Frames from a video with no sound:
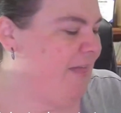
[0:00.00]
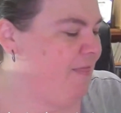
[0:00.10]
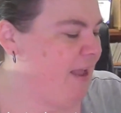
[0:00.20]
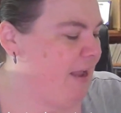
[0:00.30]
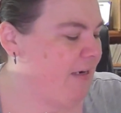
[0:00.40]

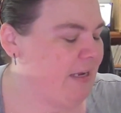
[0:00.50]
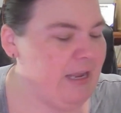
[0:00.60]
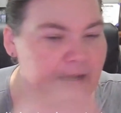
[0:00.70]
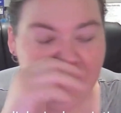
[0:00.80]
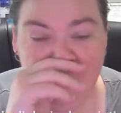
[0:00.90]
And then
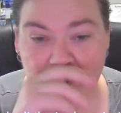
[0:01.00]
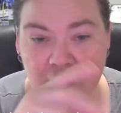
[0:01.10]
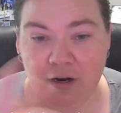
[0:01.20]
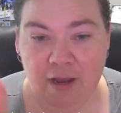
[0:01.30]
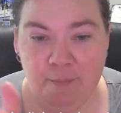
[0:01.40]
if
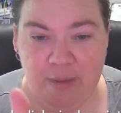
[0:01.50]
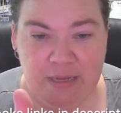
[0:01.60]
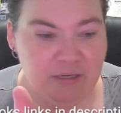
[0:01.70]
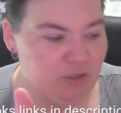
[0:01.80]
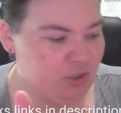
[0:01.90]
you're a
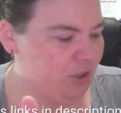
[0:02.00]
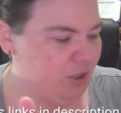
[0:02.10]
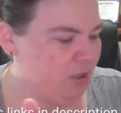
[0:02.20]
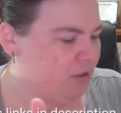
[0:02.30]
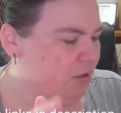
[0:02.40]

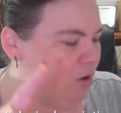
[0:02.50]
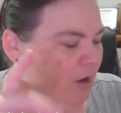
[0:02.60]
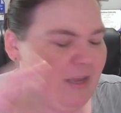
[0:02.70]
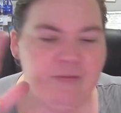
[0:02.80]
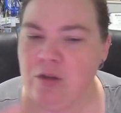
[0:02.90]
manager,
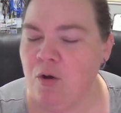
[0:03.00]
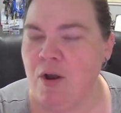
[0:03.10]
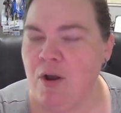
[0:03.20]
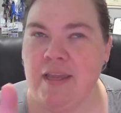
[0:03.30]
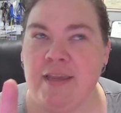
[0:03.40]
even
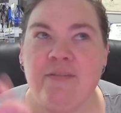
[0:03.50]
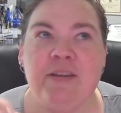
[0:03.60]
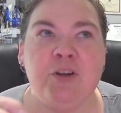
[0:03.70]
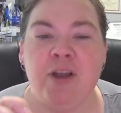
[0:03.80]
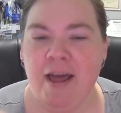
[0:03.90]

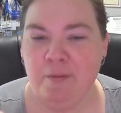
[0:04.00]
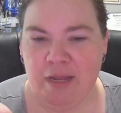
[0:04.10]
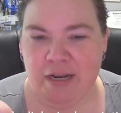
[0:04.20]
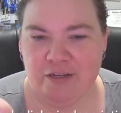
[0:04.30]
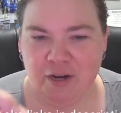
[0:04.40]
if you're not a
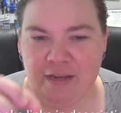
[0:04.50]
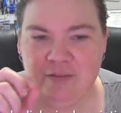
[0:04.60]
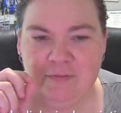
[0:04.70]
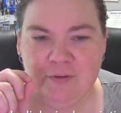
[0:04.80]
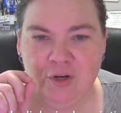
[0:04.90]
manager,
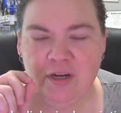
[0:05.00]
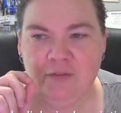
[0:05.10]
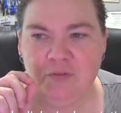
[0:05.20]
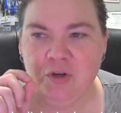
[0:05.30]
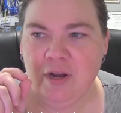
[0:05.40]
even if you're
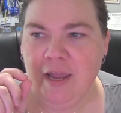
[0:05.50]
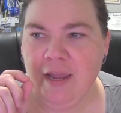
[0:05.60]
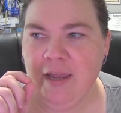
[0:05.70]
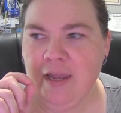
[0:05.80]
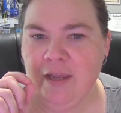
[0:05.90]

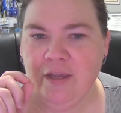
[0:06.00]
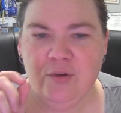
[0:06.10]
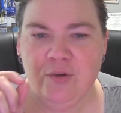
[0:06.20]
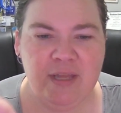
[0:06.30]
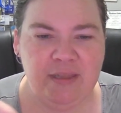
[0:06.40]
a
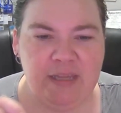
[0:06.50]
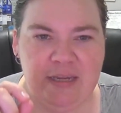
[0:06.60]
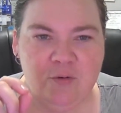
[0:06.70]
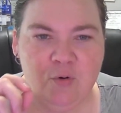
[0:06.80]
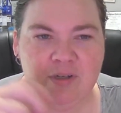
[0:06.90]
QA
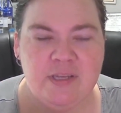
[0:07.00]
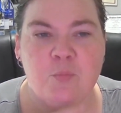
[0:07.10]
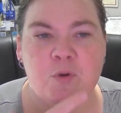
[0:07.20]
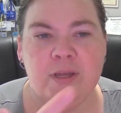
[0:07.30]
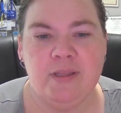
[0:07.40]
lead or
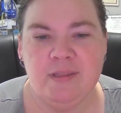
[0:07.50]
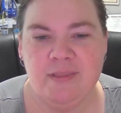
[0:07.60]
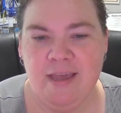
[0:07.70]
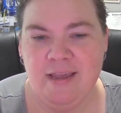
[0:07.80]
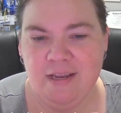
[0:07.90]
someone
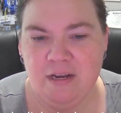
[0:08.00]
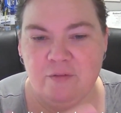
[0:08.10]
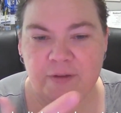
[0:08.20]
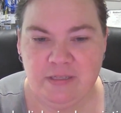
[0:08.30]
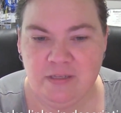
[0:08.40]
that
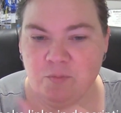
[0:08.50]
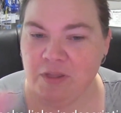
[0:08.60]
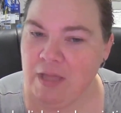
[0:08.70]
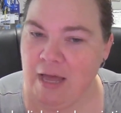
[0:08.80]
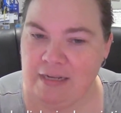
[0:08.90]
interfaces with
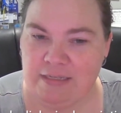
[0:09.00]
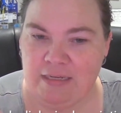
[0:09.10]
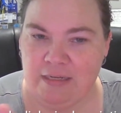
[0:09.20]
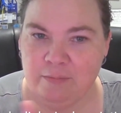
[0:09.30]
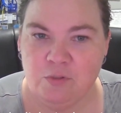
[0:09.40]
a lot of
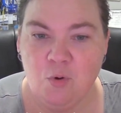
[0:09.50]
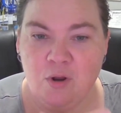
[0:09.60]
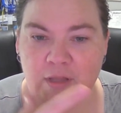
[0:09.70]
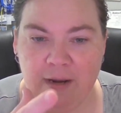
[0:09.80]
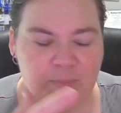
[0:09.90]
teams or
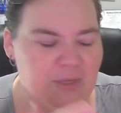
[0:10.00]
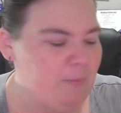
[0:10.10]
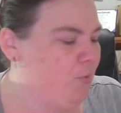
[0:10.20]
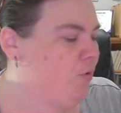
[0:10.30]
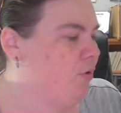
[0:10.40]
a lot of
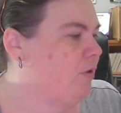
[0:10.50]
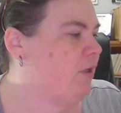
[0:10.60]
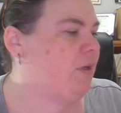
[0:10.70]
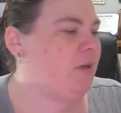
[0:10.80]
people,